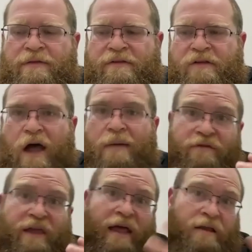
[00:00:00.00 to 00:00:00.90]
The time
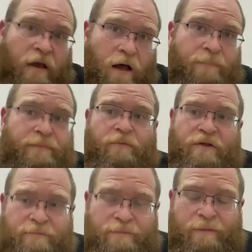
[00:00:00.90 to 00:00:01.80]
of getting up, when
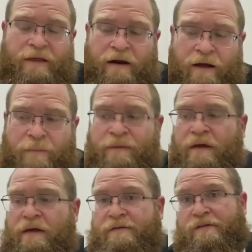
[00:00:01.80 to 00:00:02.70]
do people get up?
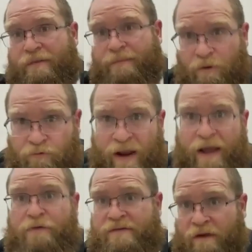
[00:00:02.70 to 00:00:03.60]
So it's going to be
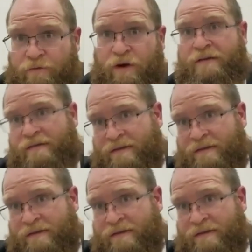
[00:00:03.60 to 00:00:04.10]
around sunrise.